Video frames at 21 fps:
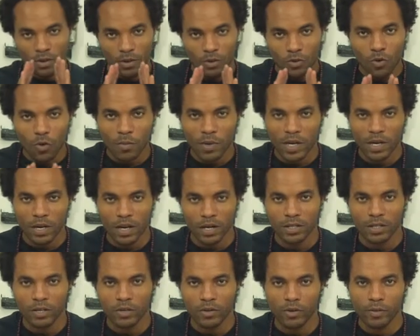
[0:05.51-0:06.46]
on Home and
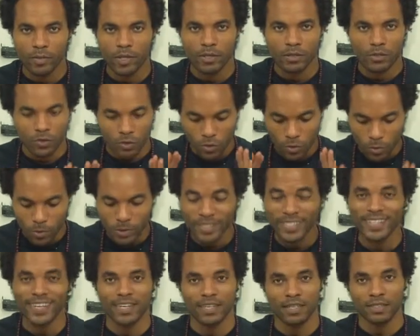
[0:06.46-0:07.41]
Garden Caribbean's Tool
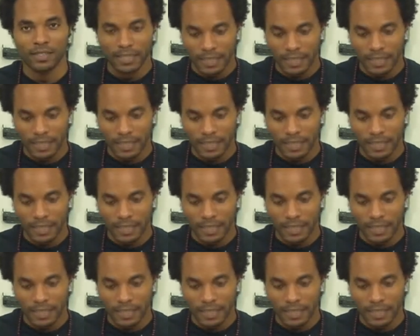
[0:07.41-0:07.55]
Tech